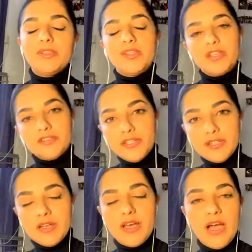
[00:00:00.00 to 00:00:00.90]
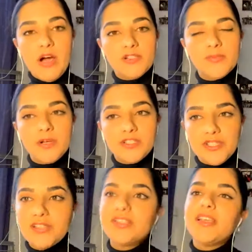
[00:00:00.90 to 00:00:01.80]
the greenhouse
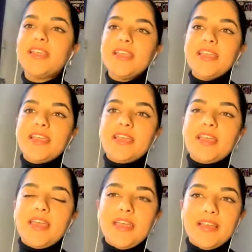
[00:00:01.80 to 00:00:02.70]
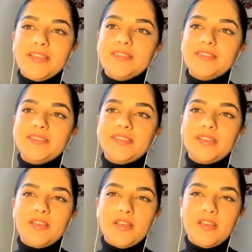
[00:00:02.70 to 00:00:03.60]
project. And
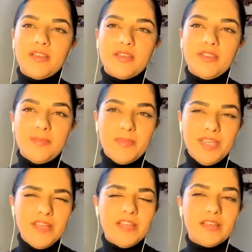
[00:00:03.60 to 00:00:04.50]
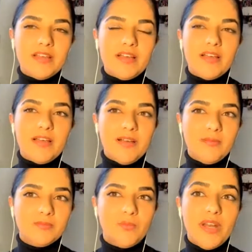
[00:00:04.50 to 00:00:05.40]
the meaning
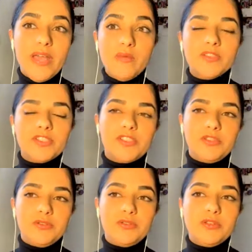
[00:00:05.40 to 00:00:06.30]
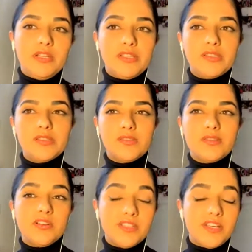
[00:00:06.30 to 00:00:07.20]
what I wanted to do is to
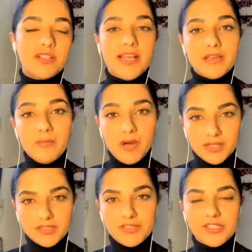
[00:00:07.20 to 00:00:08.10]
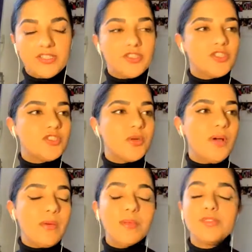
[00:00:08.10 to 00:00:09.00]
conduct like a market research. So
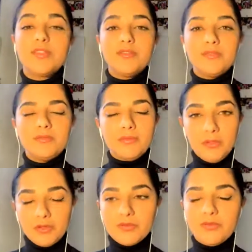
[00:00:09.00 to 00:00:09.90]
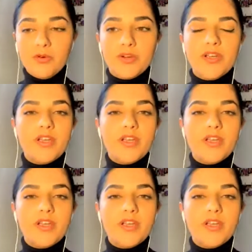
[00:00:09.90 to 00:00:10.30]
I want to look for,